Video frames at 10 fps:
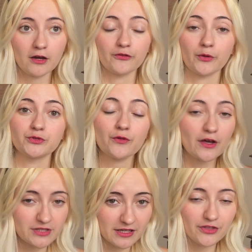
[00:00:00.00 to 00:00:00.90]
from
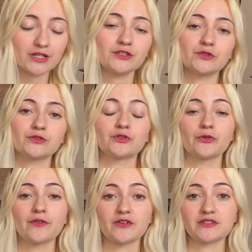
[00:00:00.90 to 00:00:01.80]
2003 to
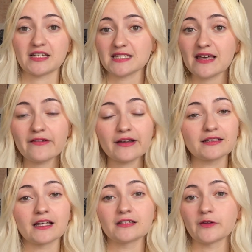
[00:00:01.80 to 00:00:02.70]
2007, and
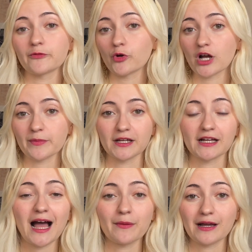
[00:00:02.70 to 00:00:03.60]
then they broke up in
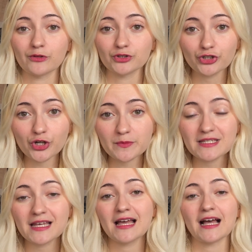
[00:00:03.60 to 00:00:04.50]
amicable terms
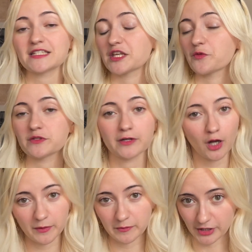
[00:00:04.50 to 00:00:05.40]
as he was
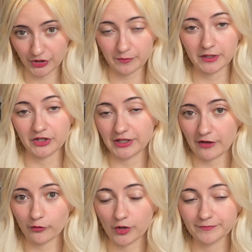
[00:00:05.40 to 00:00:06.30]
becoming bigger and bigger in
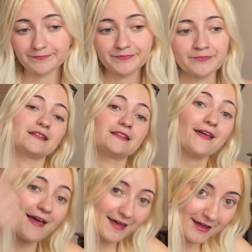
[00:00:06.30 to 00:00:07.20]
F1.
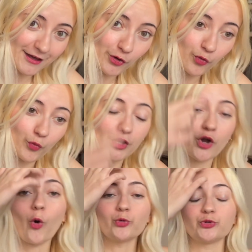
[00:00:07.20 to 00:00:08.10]
Then we
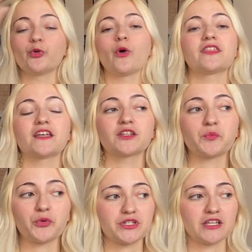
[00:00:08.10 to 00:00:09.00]
go to, I think, the
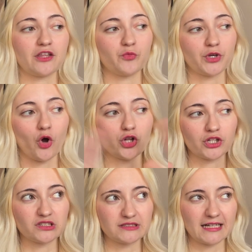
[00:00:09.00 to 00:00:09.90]
person that we all
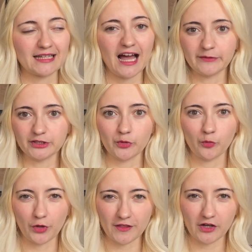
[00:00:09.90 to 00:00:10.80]
connect Hamilton
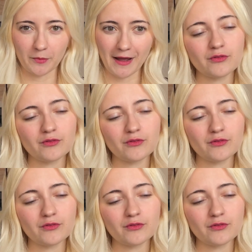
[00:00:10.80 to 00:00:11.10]
with in our mind,